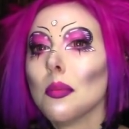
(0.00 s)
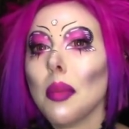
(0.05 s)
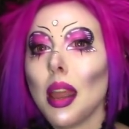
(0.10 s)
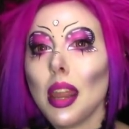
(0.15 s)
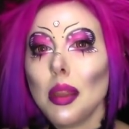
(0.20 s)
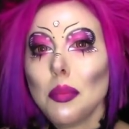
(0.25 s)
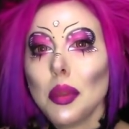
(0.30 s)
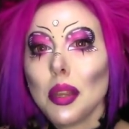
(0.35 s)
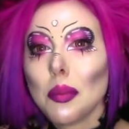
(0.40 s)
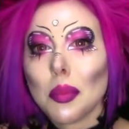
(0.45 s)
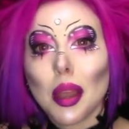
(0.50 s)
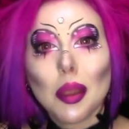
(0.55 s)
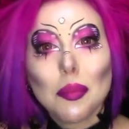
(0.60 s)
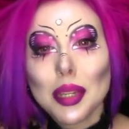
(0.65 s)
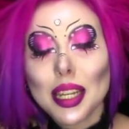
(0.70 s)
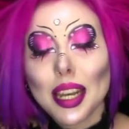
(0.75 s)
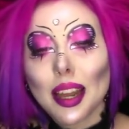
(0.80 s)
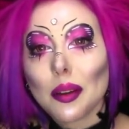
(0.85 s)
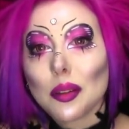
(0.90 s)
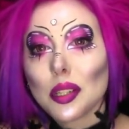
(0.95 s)
maybe
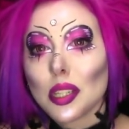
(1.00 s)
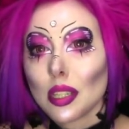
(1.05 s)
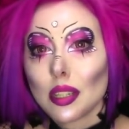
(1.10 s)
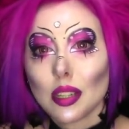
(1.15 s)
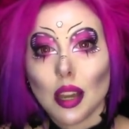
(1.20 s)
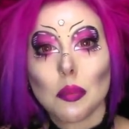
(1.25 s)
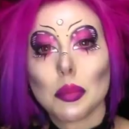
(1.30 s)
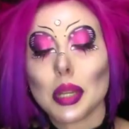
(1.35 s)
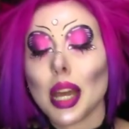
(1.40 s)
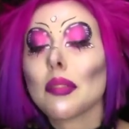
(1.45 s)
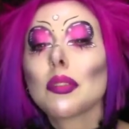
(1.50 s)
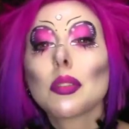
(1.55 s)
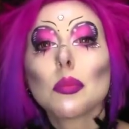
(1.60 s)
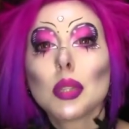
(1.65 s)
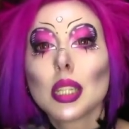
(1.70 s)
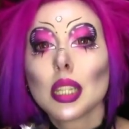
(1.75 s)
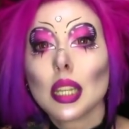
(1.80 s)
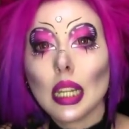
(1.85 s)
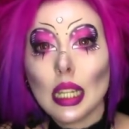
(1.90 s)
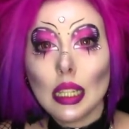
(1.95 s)
now is the time to have some
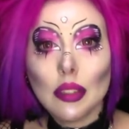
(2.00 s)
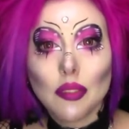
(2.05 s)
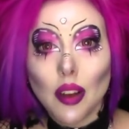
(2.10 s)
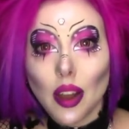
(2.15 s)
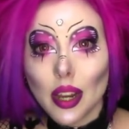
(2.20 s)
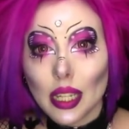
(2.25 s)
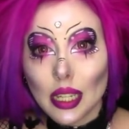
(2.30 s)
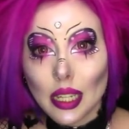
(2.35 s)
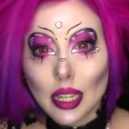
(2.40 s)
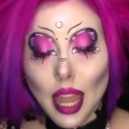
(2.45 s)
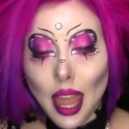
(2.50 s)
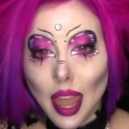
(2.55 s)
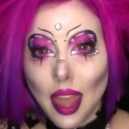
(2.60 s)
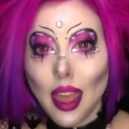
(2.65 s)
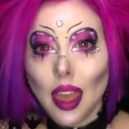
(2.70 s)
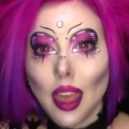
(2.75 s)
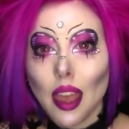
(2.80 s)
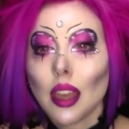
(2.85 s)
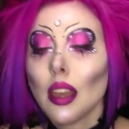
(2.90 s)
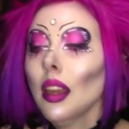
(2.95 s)
silly fucking
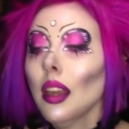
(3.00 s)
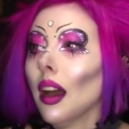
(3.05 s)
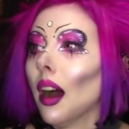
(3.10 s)
hair,